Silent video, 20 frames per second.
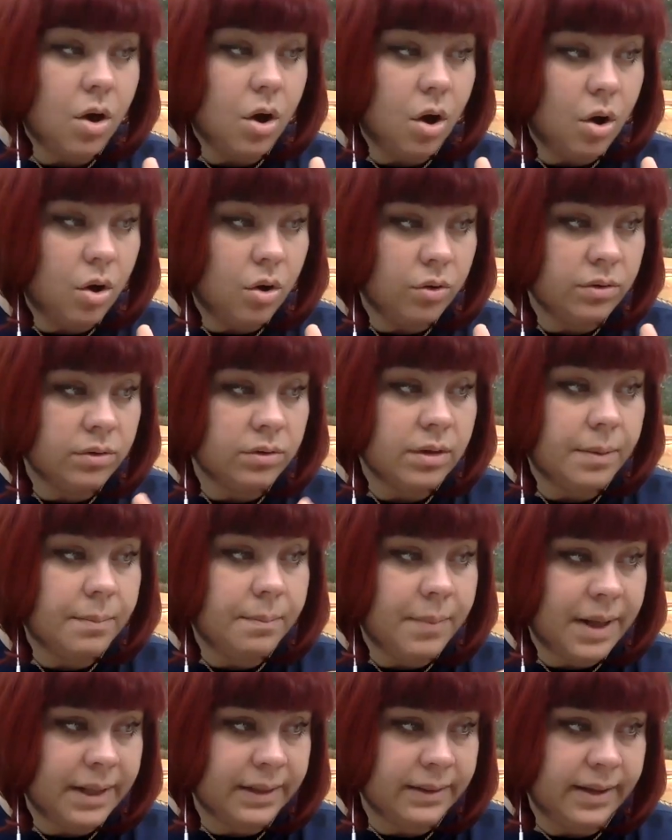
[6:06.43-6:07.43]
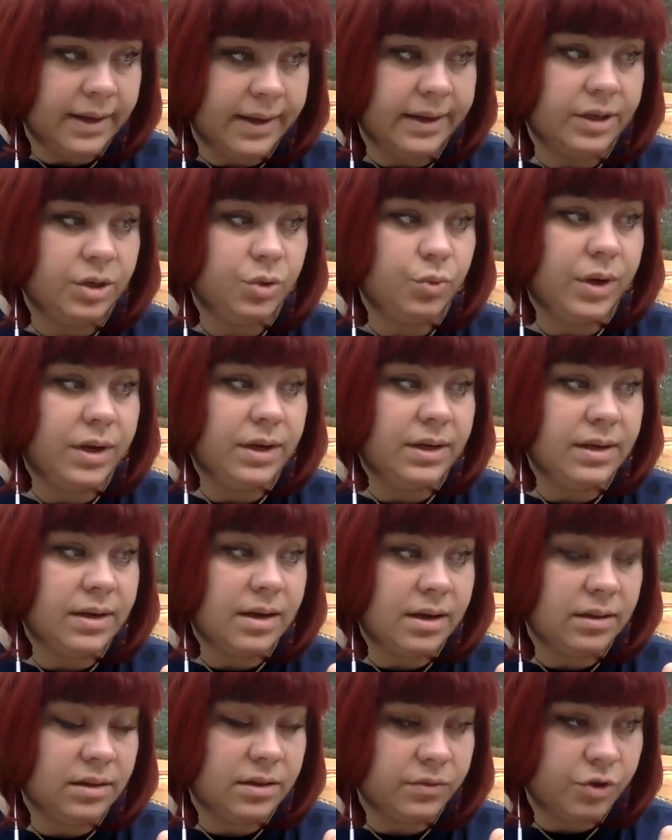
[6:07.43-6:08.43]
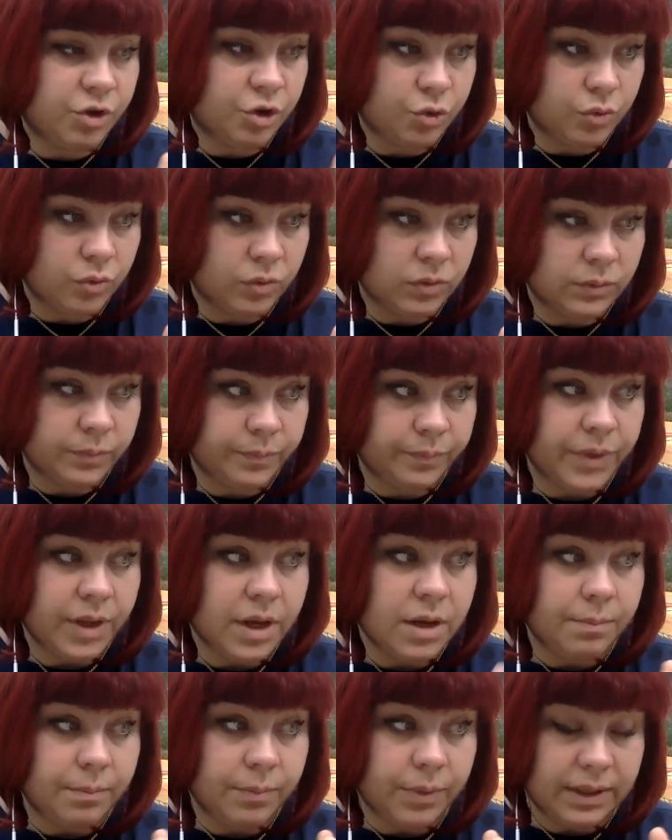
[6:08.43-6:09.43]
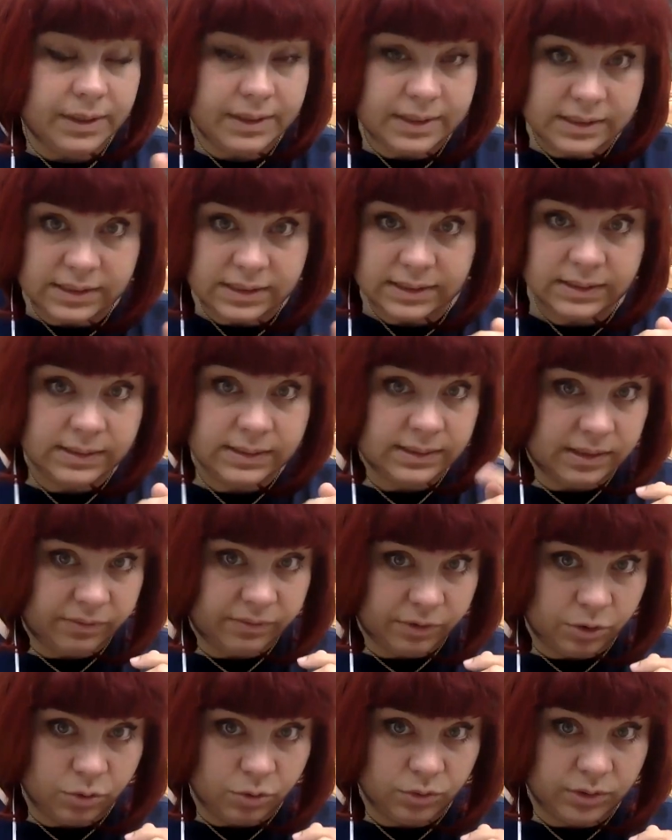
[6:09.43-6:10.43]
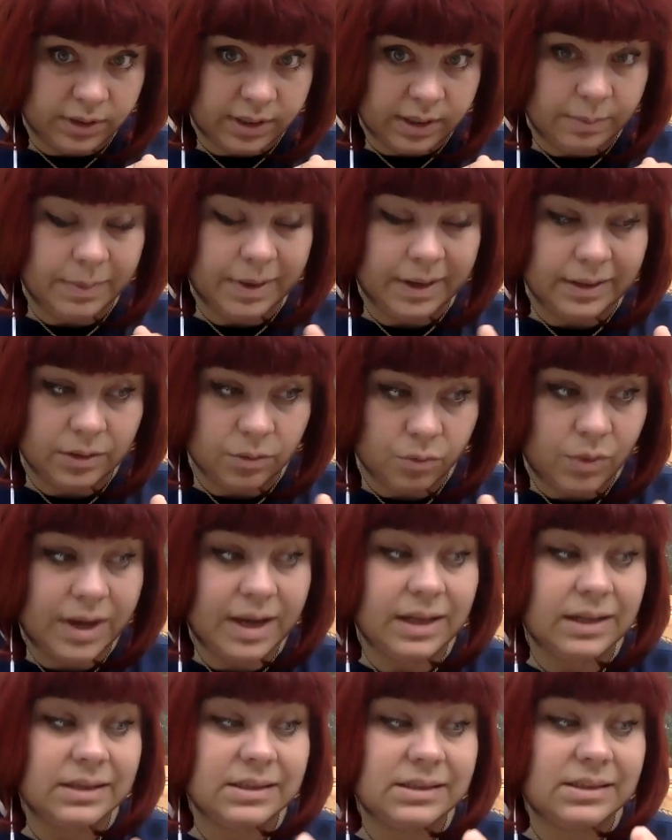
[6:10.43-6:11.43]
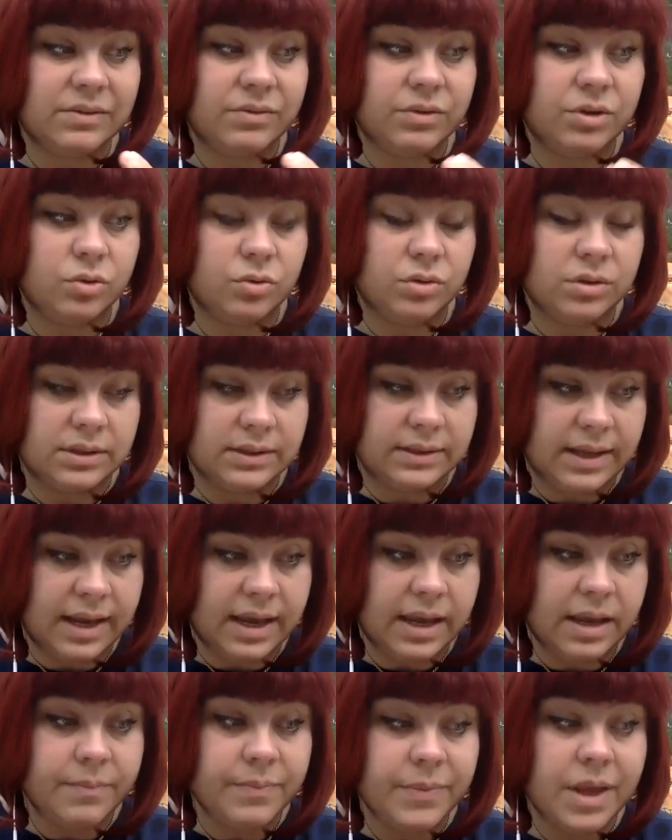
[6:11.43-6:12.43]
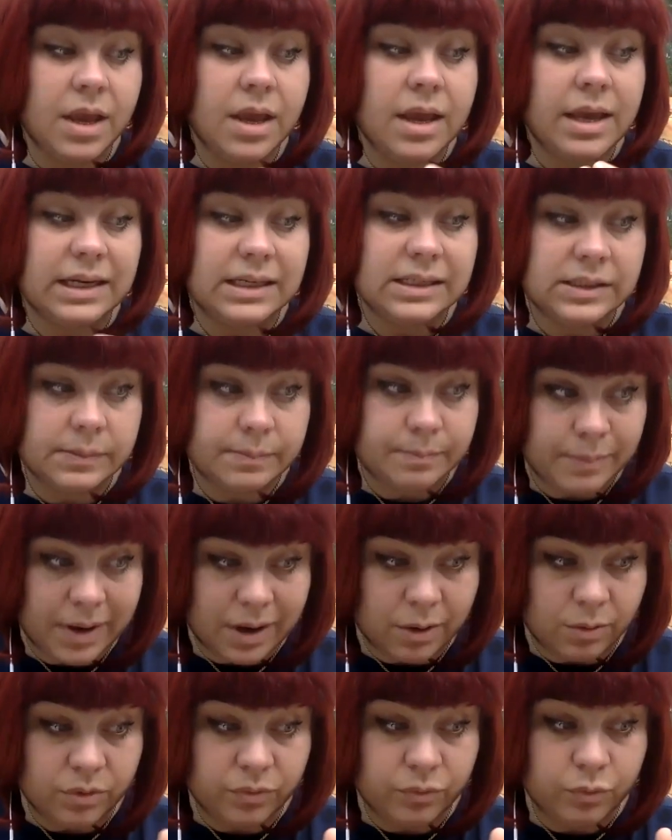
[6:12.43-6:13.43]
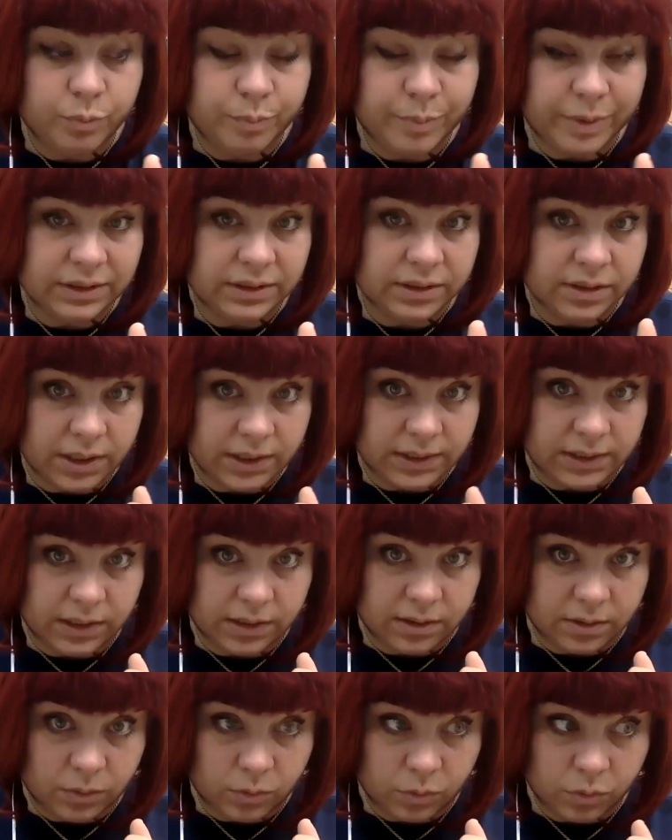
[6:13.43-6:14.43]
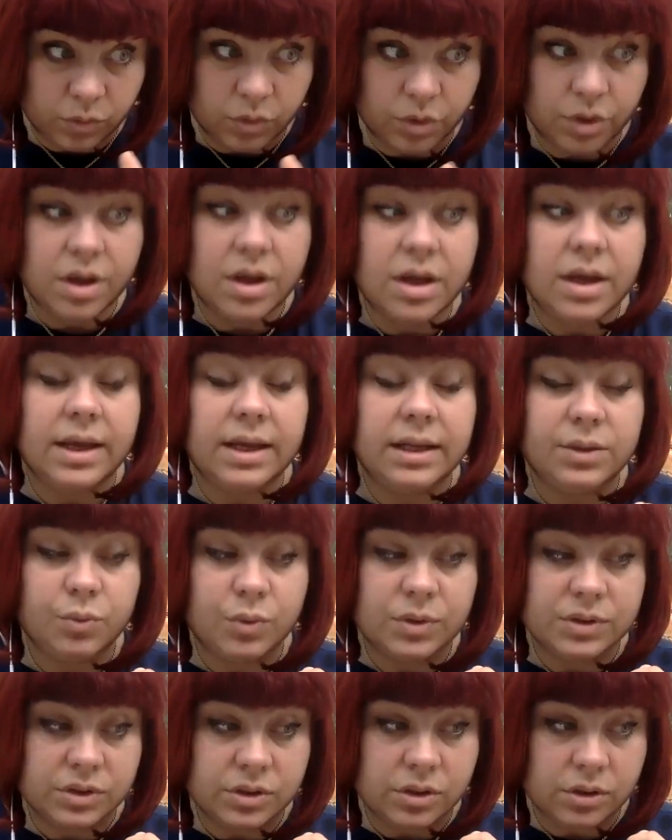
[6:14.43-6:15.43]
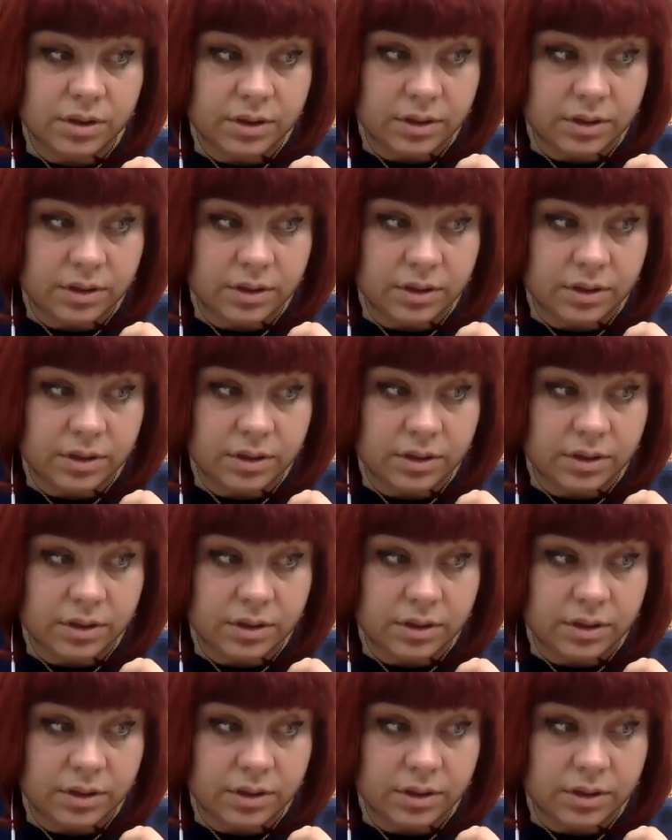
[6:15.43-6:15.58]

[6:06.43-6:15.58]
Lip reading: On Monday, 29th of June, this is the 7th lunar day, by the way. The 7th lunar day is powerful but critical. It was